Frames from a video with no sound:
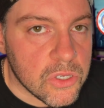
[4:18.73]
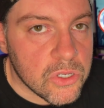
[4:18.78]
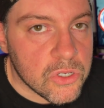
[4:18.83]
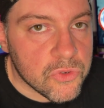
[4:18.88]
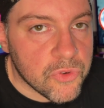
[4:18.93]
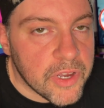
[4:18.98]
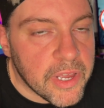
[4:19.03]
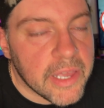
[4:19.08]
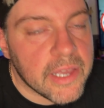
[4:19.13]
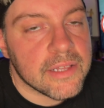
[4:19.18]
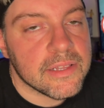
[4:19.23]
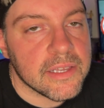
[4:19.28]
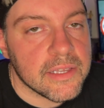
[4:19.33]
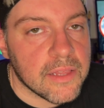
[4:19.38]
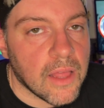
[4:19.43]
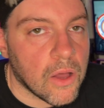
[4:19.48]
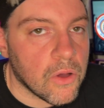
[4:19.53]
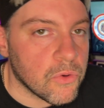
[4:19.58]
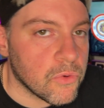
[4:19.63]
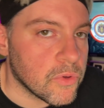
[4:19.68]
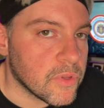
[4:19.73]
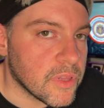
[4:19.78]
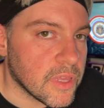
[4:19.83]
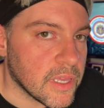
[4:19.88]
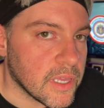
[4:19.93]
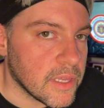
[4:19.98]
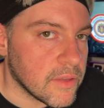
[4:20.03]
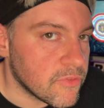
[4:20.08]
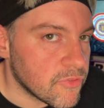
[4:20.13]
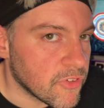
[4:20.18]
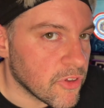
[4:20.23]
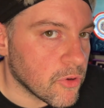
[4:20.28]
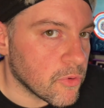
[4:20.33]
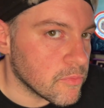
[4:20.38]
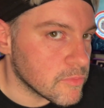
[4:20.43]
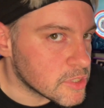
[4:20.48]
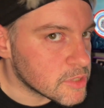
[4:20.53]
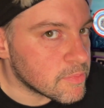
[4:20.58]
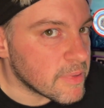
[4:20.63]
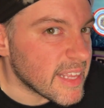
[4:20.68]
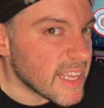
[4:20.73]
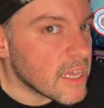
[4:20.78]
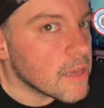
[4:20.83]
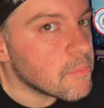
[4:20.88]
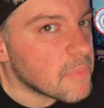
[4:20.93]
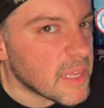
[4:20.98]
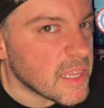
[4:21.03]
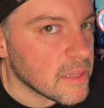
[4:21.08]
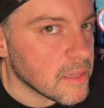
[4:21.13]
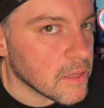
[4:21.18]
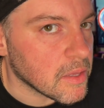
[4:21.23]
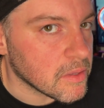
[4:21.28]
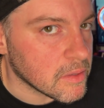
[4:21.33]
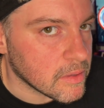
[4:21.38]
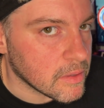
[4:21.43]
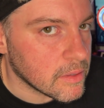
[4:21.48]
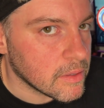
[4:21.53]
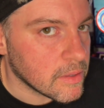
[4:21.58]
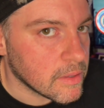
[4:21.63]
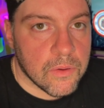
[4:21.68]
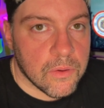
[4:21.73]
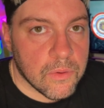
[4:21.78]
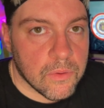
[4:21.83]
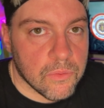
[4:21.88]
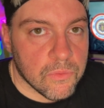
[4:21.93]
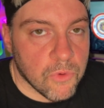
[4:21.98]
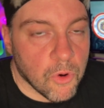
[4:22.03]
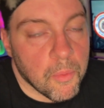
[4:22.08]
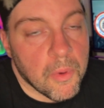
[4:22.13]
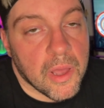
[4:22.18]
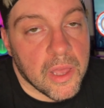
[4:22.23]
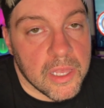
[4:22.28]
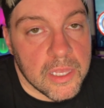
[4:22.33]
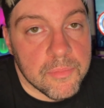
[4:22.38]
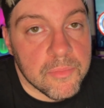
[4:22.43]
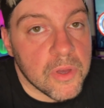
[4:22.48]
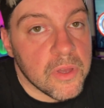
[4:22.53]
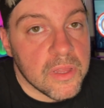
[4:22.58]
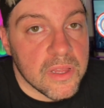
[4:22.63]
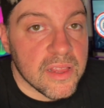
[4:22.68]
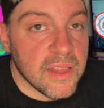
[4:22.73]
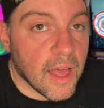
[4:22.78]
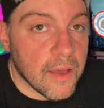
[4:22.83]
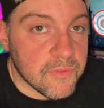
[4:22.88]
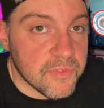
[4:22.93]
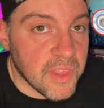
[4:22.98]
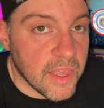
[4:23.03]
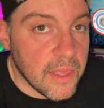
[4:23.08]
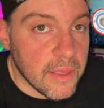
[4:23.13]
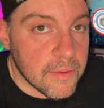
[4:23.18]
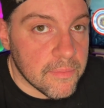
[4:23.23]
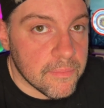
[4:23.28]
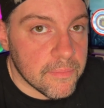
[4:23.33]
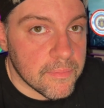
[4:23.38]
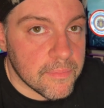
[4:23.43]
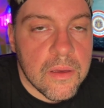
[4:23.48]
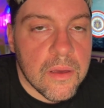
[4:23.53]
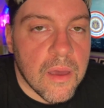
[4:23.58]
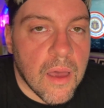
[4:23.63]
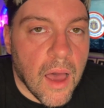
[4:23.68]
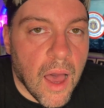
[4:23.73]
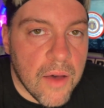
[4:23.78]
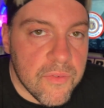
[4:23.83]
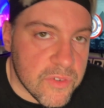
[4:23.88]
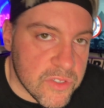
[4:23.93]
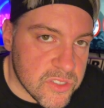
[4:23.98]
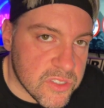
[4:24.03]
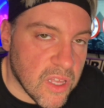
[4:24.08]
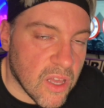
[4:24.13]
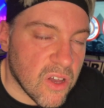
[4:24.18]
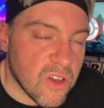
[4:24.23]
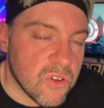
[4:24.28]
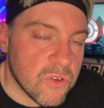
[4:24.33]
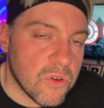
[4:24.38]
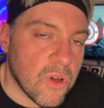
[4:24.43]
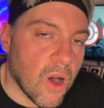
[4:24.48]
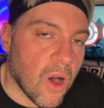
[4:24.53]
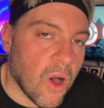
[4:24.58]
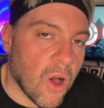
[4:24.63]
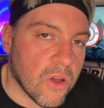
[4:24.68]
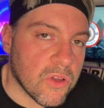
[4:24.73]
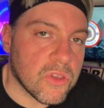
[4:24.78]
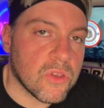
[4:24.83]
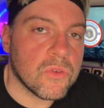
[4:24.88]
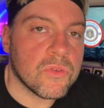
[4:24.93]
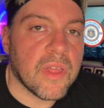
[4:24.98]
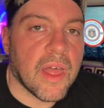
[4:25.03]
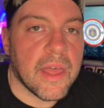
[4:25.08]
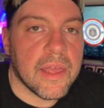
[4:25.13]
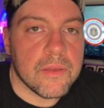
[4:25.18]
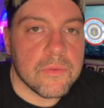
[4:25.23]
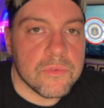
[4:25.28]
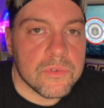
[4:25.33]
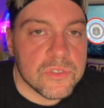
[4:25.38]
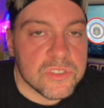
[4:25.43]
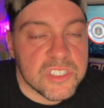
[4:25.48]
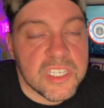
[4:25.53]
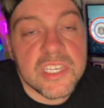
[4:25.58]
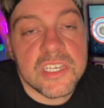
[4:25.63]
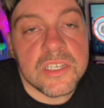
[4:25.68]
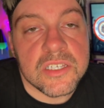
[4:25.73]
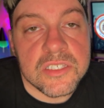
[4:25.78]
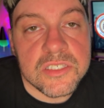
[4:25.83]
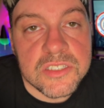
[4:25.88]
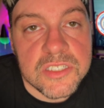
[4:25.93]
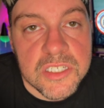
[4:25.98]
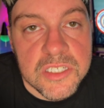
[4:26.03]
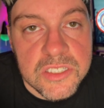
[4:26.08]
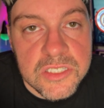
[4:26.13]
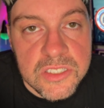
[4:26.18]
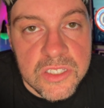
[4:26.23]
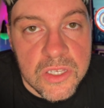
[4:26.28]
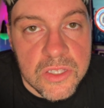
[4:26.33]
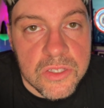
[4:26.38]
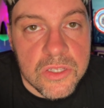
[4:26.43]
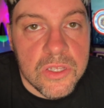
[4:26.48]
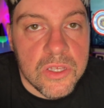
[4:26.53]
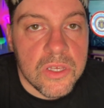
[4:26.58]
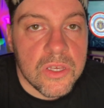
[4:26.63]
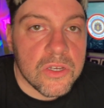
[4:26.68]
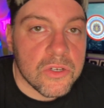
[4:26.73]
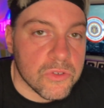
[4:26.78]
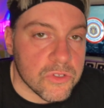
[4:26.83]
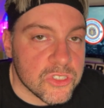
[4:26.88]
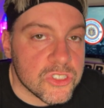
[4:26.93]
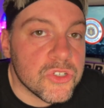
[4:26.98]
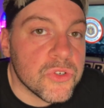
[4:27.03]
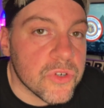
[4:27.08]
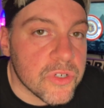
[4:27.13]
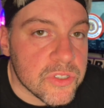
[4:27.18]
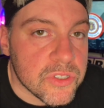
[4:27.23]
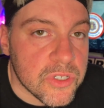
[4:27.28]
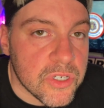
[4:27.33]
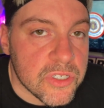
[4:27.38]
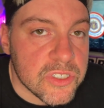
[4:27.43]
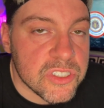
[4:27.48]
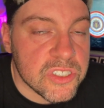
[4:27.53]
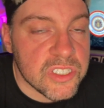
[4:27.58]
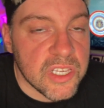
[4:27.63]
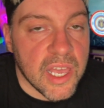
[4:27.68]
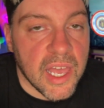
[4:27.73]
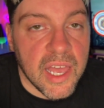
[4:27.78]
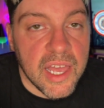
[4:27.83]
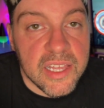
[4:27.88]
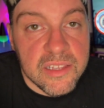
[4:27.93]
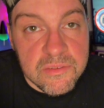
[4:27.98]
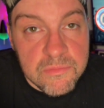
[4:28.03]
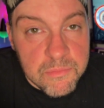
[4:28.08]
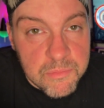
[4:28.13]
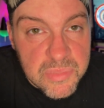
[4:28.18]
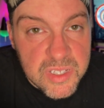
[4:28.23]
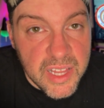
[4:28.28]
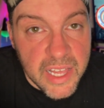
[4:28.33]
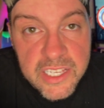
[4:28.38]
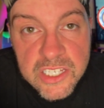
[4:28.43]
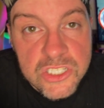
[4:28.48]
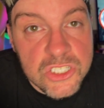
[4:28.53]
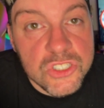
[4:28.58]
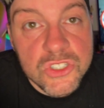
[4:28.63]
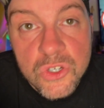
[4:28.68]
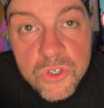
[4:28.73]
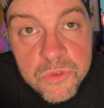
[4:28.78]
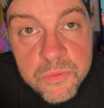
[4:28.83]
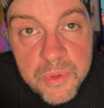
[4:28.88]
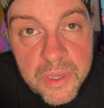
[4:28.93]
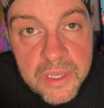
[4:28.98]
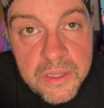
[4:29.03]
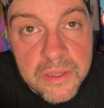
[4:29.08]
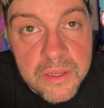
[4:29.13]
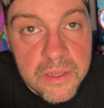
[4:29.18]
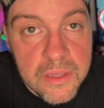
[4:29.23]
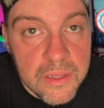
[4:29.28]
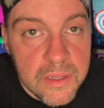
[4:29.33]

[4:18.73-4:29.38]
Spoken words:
Critically though, the film split opinion. Robert Ebert loved it. Others though argued that it was inconsistent, gratuitous and plain stupid.